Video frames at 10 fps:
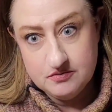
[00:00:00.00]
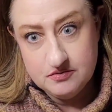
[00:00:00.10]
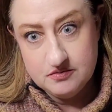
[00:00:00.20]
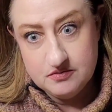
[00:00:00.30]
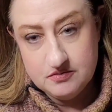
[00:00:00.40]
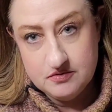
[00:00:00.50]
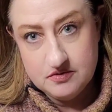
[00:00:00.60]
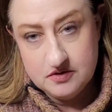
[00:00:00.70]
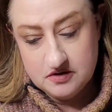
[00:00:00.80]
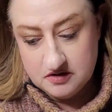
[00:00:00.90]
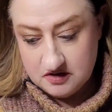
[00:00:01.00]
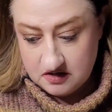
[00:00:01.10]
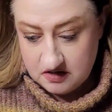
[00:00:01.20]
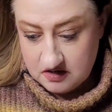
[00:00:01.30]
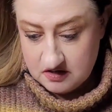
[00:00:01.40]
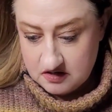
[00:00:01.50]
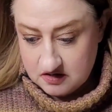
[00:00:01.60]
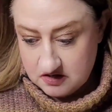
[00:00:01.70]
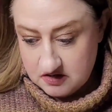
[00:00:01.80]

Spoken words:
(silence)